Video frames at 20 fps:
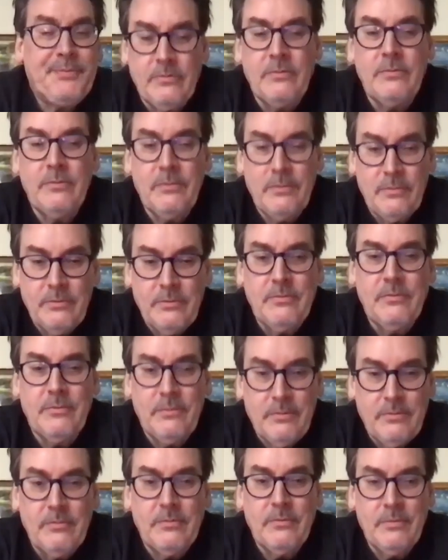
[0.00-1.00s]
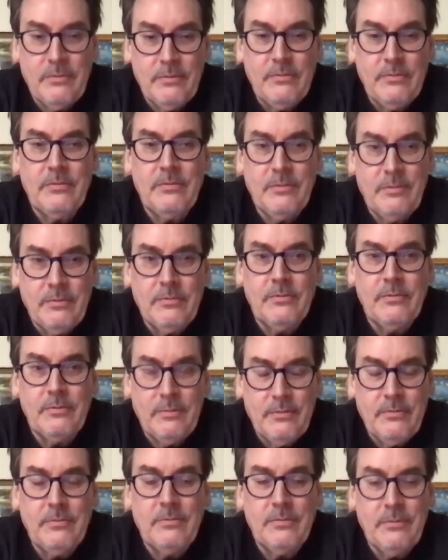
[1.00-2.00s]
because it's going to be,
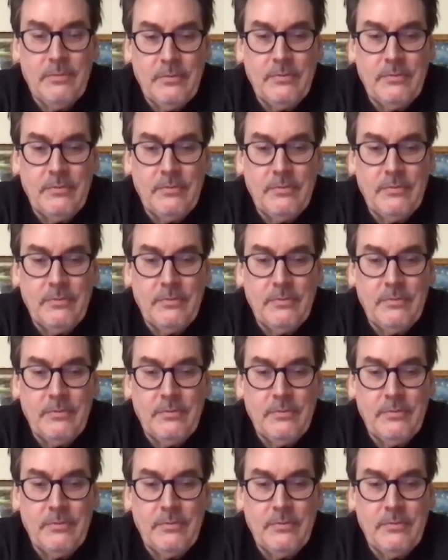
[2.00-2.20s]
well, we